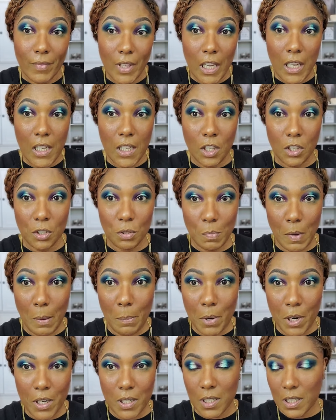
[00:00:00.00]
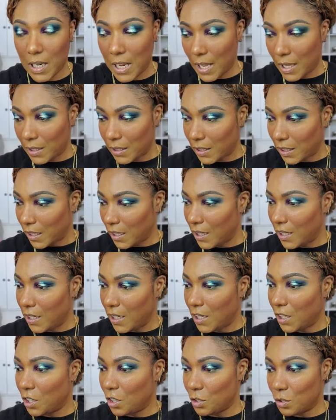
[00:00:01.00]
he knows my personality and
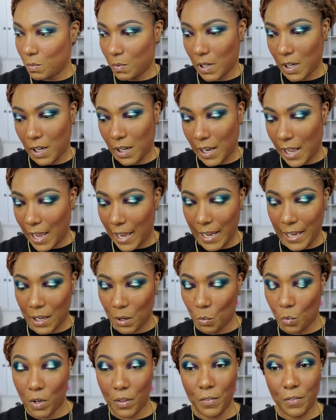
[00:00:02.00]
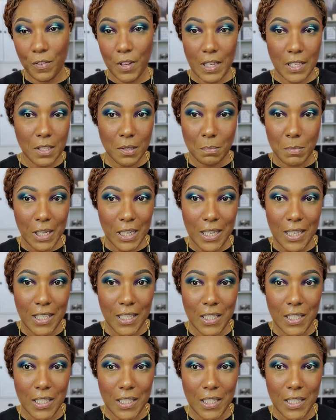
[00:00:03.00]
he knows what I like and what fits me.